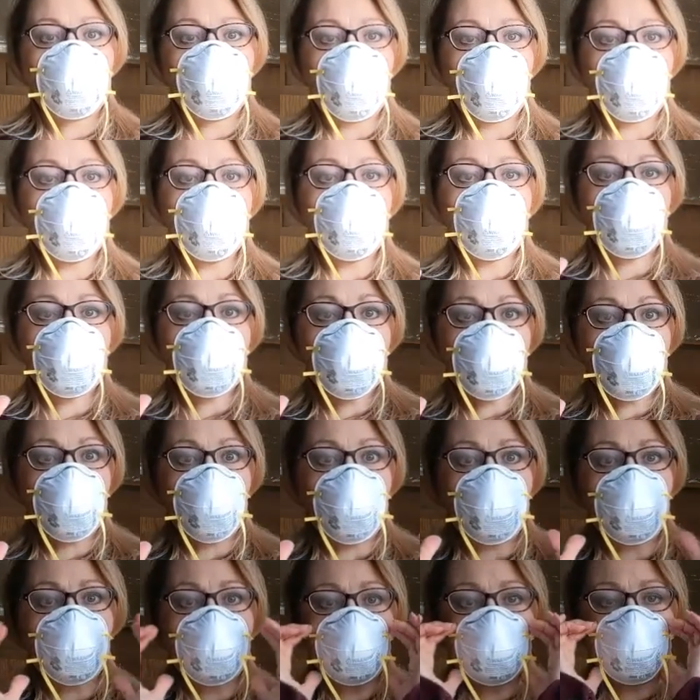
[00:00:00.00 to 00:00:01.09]
prevent the
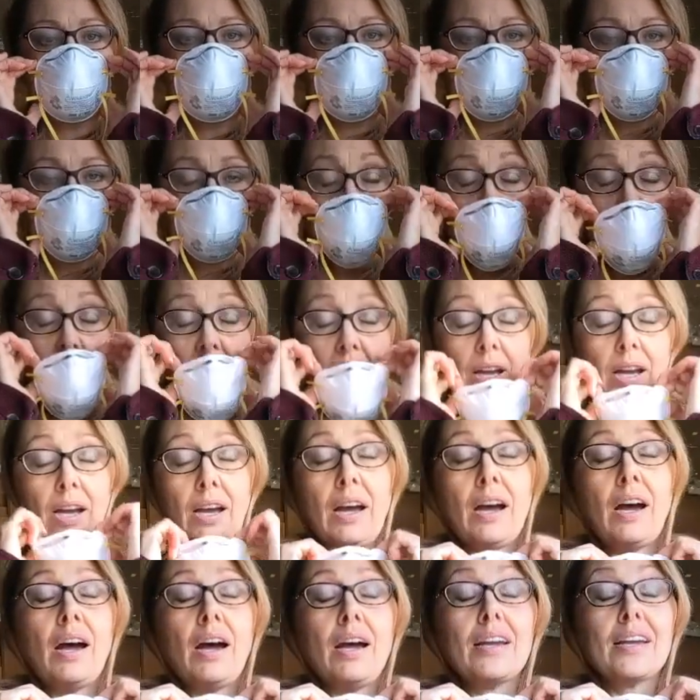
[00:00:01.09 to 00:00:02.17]
spread of?
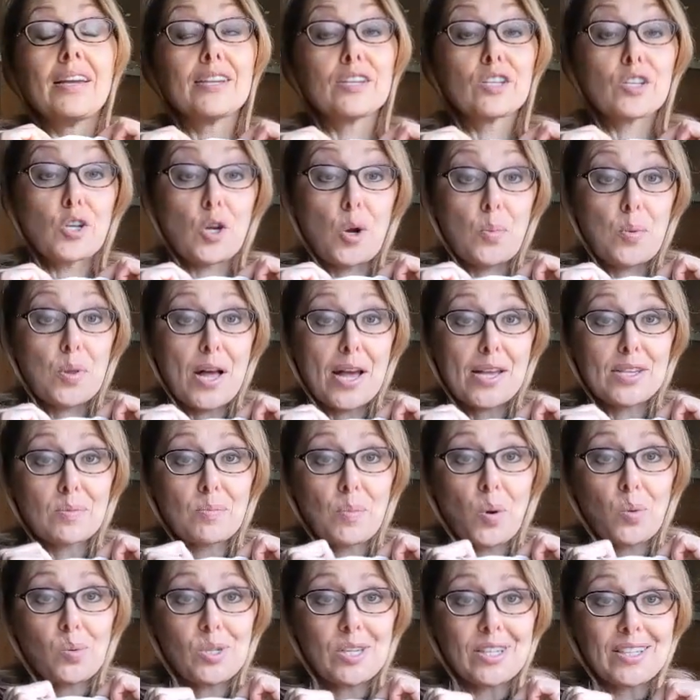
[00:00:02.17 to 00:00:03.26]

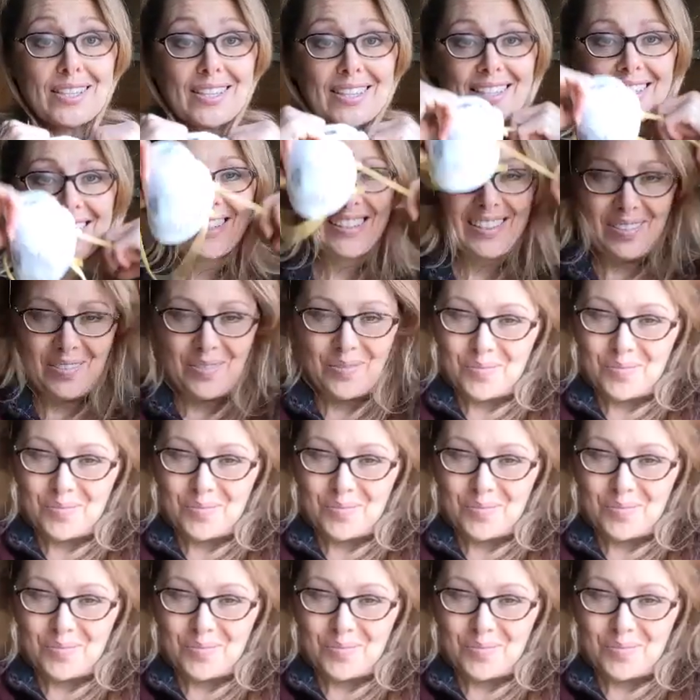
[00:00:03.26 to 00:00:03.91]
Histoplasmosis.